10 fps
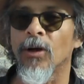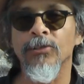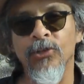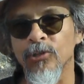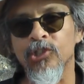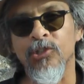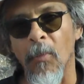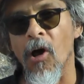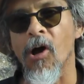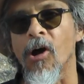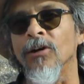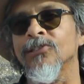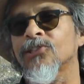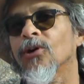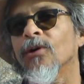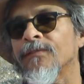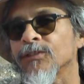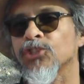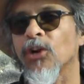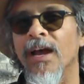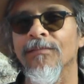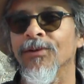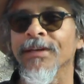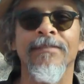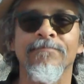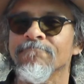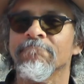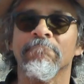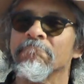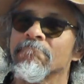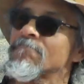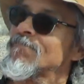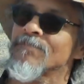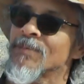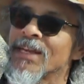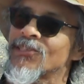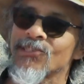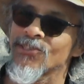also small, so if you're traveling, nice,